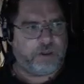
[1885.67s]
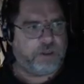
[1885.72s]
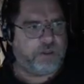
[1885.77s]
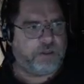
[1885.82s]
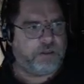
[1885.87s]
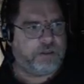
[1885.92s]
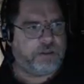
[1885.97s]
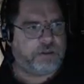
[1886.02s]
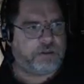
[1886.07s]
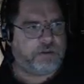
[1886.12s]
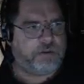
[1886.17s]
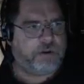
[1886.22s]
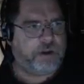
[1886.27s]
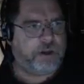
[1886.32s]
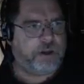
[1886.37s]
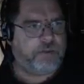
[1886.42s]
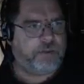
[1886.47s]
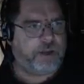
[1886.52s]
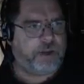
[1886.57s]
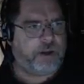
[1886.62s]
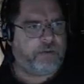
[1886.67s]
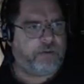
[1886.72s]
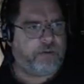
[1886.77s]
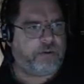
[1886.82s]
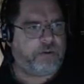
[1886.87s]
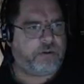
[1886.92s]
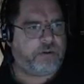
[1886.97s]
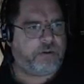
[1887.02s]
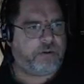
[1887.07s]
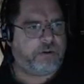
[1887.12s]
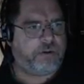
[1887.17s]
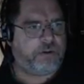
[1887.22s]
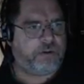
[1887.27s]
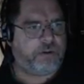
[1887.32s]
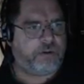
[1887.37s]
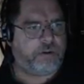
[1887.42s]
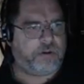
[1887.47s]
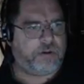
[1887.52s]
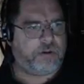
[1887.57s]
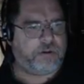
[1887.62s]
let's grab our
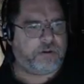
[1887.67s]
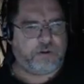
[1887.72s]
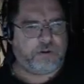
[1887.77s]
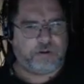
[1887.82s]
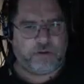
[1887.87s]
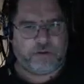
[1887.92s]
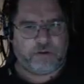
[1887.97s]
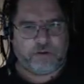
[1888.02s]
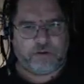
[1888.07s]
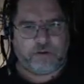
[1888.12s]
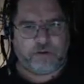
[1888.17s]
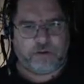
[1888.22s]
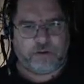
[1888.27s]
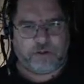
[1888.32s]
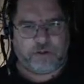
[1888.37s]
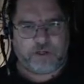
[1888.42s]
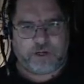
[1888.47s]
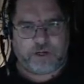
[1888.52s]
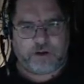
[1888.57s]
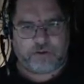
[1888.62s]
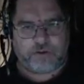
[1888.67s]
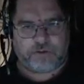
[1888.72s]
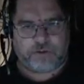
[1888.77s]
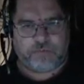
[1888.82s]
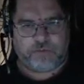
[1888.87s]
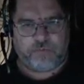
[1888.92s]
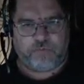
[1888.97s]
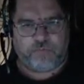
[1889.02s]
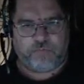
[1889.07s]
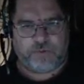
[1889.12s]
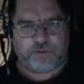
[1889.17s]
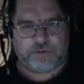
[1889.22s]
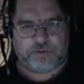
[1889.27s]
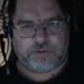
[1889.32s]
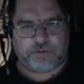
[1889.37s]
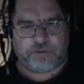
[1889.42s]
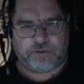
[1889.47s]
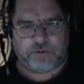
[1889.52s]
character movement